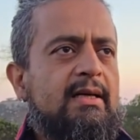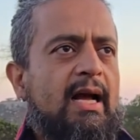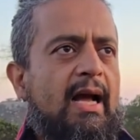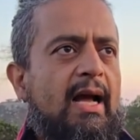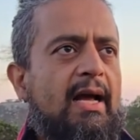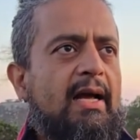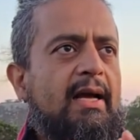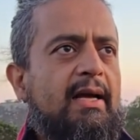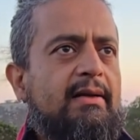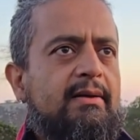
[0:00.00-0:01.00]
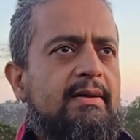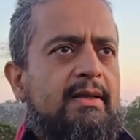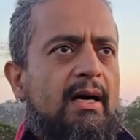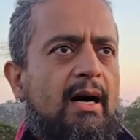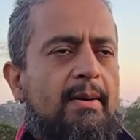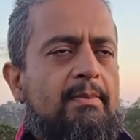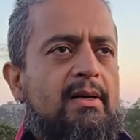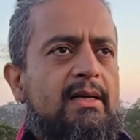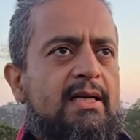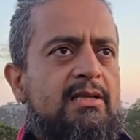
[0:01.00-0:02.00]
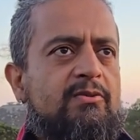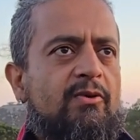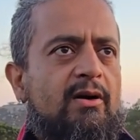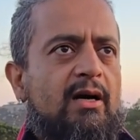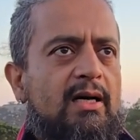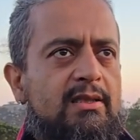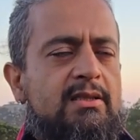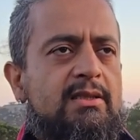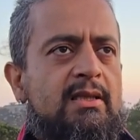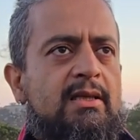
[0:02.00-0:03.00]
and humbleness for us.